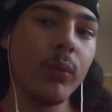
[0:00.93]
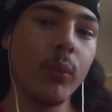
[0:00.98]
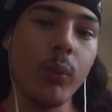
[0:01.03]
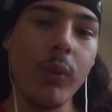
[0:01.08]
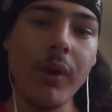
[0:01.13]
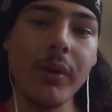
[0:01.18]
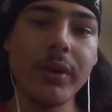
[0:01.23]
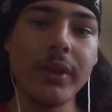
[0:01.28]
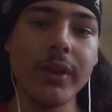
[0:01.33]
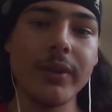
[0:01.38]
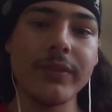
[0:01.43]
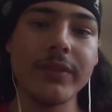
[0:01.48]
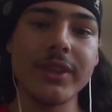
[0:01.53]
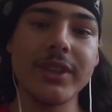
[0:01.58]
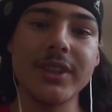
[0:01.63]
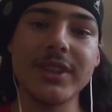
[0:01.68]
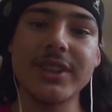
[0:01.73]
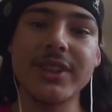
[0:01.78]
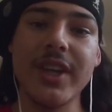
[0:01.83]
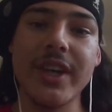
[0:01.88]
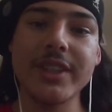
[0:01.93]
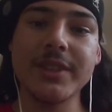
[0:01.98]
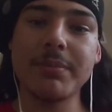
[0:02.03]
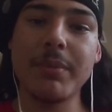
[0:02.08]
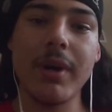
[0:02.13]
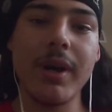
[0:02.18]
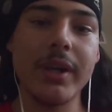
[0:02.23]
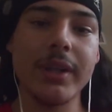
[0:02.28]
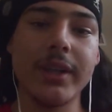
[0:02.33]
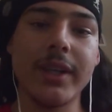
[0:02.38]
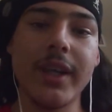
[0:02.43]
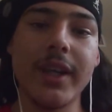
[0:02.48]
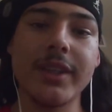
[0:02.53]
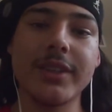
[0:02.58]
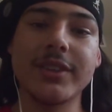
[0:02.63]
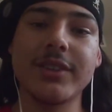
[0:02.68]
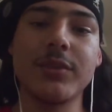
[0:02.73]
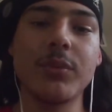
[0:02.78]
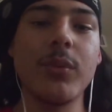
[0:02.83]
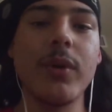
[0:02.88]
Welcome to the Slice
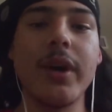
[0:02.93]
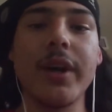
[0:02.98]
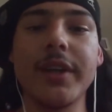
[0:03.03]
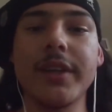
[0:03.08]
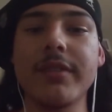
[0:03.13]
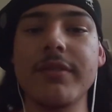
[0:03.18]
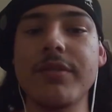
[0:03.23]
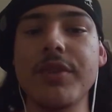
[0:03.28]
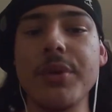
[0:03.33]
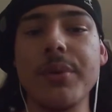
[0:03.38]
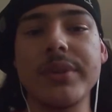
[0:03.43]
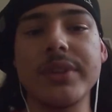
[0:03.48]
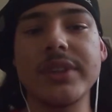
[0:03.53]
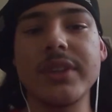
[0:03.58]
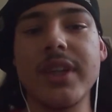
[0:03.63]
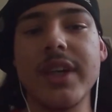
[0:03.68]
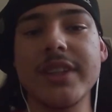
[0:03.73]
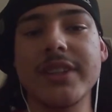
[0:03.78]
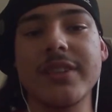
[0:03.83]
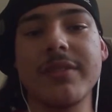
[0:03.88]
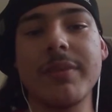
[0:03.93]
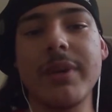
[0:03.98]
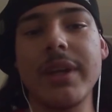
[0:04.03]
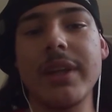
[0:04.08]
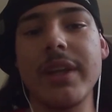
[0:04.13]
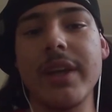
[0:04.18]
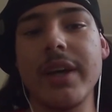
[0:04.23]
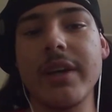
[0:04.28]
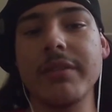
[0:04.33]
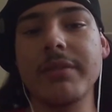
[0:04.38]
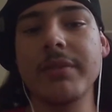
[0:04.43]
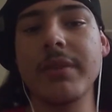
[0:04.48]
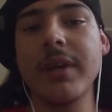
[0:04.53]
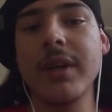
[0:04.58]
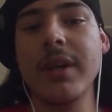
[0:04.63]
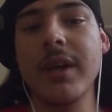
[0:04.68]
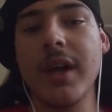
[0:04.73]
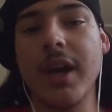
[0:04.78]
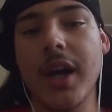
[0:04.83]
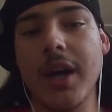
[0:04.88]
Podcast, where I give you a slice of my life.
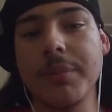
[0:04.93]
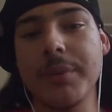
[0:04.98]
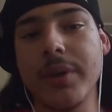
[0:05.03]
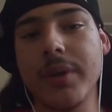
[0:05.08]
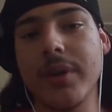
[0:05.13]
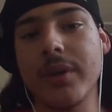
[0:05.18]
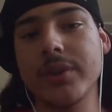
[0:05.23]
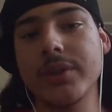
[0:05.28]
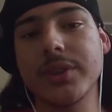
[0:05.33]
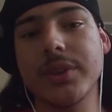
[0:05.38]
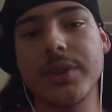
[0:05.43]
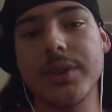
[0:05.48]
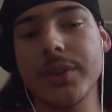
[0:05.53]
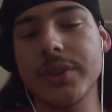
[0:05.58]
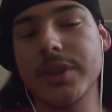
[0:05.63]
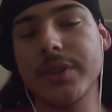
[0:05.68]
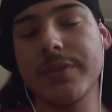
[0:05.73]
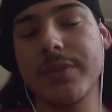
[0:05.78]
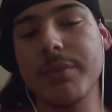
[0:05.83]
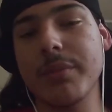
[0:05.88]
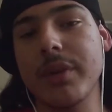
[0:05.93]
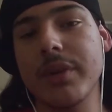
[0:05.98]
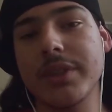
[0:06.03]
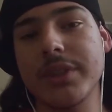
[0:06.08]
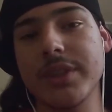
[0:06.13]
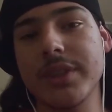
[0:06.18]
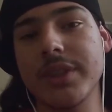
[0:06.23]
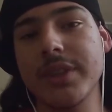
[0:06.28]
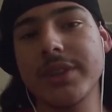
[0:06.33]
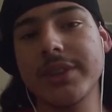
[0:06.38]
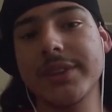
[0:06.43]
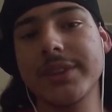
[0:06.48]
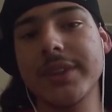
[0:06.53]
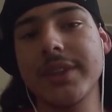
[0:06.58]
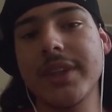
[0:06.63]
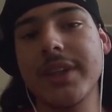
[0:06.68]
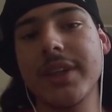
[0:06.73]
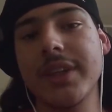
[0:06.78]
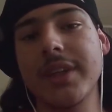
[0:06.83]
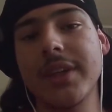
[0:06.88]
I'm your host, Christopher Martinez,
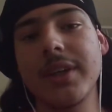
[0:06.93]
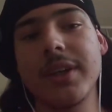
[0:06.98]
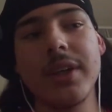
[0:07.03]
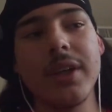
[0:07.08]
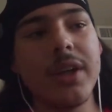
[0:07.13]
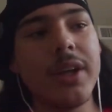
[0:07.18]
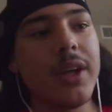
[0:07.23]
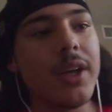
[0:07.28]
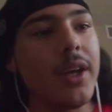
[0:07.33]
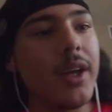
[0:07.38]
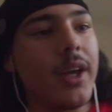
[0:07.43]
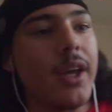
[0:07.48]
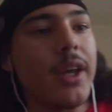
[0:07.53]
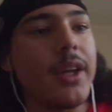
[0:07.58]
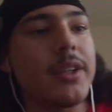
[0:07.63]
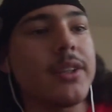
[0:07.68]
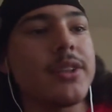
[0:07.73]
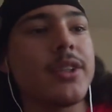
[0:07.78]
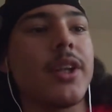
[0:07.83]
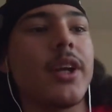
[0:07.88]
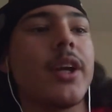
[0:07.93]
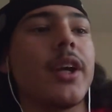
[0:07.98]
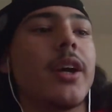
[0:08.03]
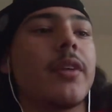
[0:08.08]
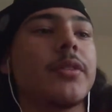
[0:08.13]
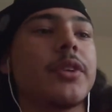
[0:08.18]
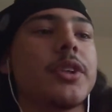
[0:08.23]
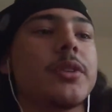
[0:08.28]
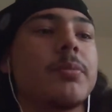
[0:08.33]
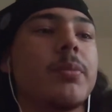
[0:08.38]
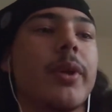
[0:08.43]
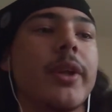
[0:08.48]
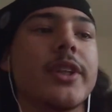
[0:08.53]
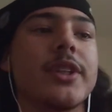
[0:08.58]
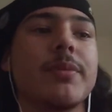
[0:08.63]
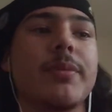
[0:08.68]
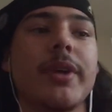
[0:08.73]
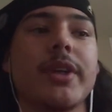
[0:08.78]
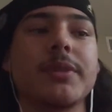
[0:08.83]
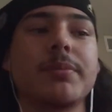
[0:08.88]
and today I'm just playing
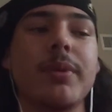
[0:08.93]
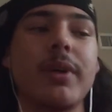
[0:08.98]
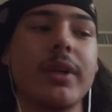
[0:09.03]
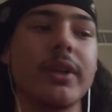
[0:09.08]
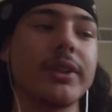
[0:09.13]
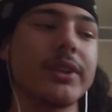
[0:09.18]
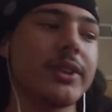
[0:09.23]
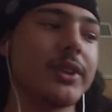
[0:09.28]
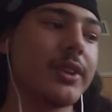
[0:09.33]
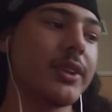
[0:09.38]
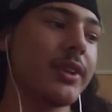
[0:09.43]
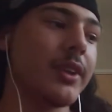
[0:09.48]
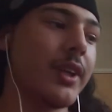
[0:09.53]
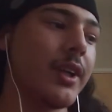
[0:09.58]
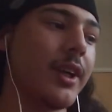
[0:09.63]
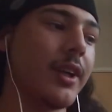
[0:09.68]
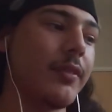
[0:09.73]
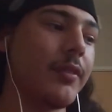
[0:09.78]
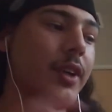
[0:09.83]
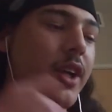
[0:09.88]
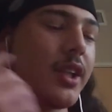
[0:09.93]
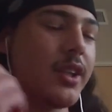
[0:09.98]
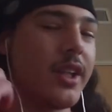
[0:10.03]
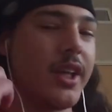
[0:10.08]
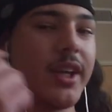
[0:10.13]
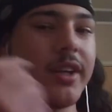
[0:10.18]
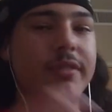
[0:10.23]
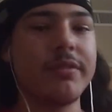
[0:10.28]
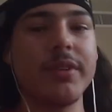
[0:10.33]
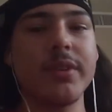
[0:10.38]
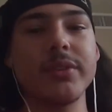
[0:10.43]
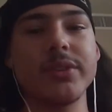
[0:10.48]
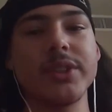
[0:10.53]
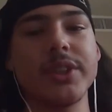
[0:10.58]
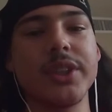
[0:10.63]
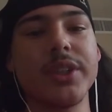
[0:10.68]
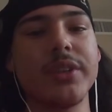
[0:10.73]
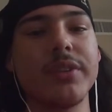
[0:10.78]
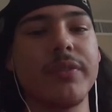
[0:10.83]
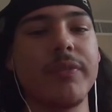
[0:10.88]
some Xbox. Got the headphones
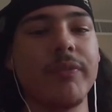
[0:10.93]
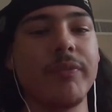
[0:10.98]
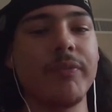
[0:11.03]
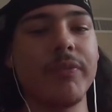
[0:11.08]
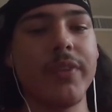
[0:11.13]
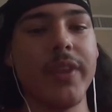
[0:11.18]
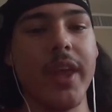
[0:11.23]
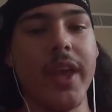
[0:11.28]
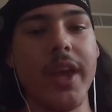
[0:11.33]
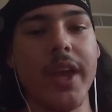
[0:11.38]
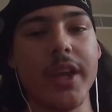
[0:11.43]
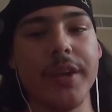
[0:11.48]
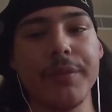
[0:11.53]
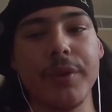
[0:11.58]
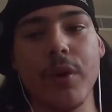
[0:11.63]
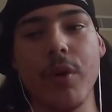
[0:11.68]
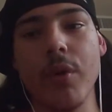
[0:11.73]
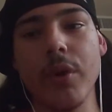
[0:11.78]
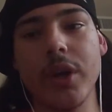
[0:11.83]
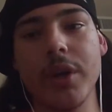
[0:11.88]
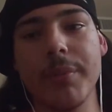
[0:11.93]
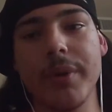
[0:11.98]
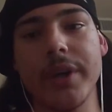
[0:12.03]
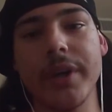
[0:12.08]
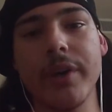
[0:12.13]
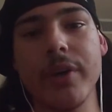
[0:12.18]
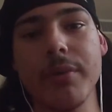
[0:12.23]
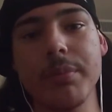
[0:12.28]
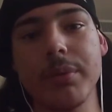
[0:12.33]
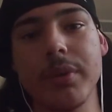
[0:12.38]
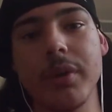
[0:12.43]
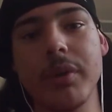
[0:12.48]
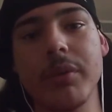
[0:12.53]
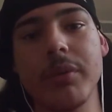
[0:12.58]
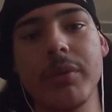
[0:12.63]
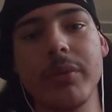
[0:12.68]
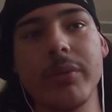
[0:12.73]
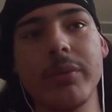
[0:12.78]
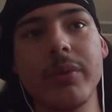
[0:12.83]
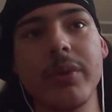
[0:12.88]
in, and I'm recording on my GoPro.
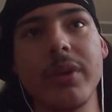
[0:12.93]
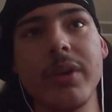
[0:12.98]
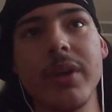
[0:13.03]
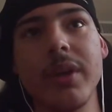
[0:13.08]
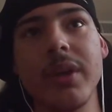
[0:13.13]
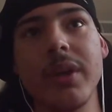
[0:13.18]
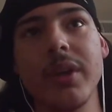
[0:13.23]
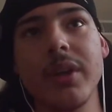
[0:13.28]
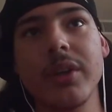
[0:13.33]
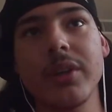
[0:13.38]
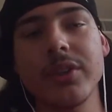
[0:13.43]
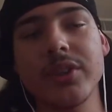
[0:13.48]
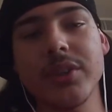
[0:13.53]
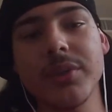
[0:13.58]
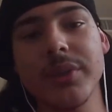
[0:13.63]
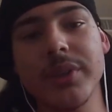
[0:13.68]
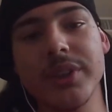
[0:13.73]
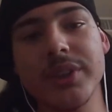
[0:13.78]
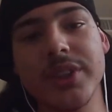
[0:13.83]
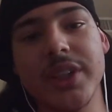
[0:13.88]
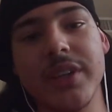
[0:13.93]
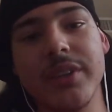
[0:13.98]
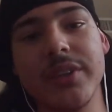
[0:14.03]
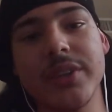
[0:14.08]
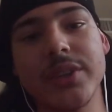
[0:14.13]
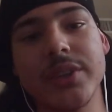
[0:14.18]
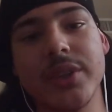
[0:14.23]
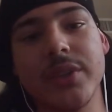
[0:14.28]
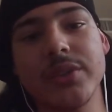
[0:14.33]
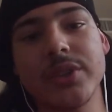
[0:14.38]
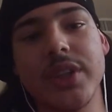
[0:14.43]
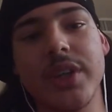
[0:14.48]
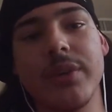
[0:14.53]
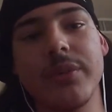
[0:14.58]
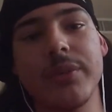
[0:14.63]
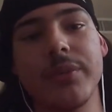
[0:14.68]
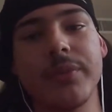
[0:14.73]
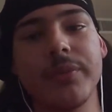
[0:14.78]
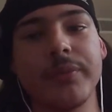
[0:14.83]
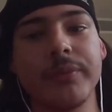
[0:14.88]
So we're going to see how this goes
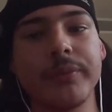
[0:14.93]
out.